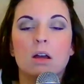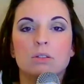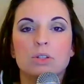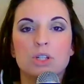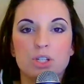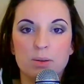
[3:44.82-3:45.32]

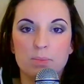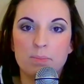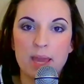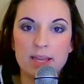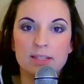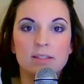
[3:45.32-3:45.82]

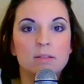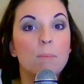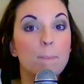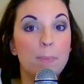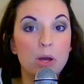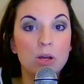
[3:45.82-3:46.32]
Christian-based
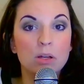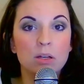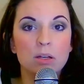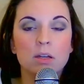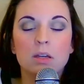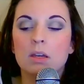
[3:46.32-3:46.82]

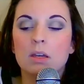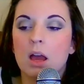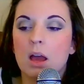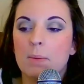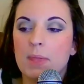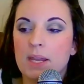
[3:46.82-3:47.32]
book
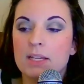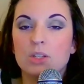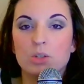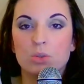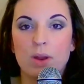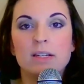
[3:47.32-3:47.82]
that is
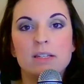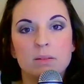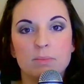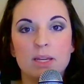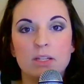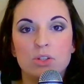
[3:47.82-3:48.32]

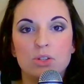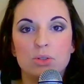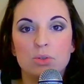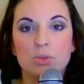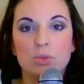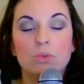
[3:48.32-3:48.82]
directing me
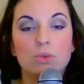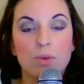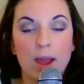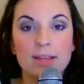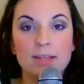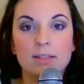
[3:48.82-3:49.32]
to
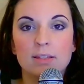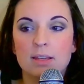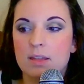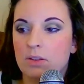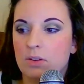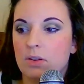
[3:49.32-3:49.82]
Christ,
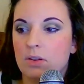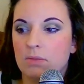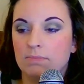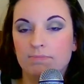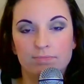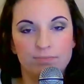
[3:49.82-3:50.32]
either
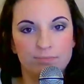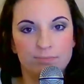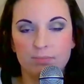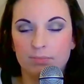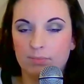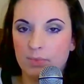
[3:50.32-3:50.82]

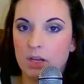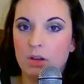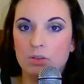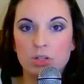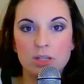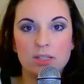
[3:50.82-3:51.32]

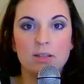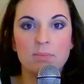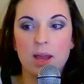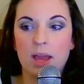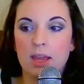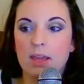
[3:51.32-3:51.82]
just in
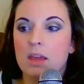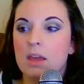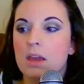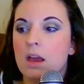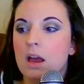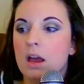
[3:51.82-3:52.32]
my
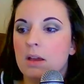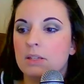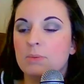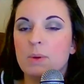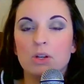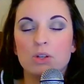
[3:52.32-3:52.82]

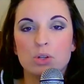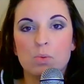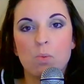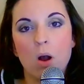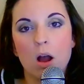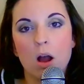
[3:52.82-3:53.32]
spiritual
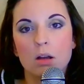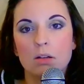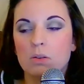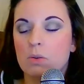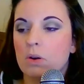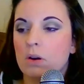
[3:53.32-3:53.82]

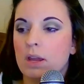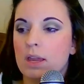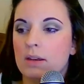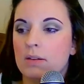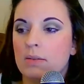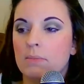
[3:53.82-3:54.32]
walk or
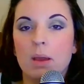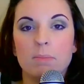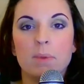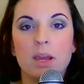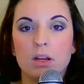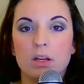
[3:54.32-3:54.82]
in my
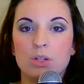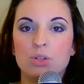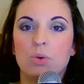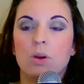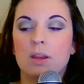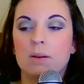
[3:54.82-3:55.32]
marriage
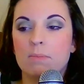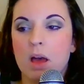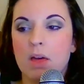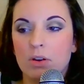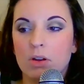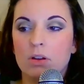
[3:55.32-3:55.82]
or in
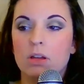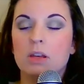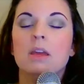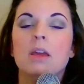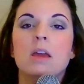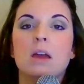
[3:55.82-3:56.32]
motherhood.
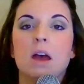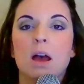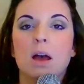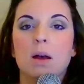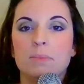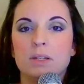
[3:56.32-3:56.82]

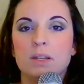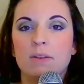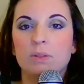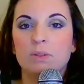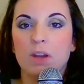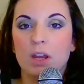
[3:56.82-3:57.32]

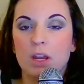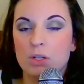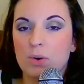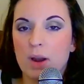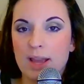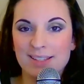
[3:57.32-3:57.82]
Definitely very
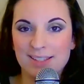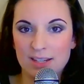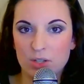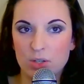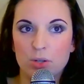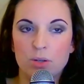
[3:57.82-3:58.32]

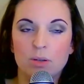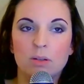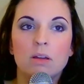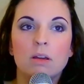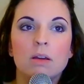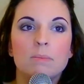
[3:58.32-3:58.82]
Christ-centered
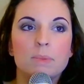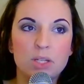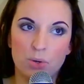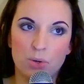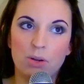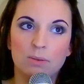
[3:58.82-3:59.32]

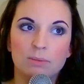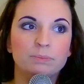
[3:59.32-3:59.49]
material.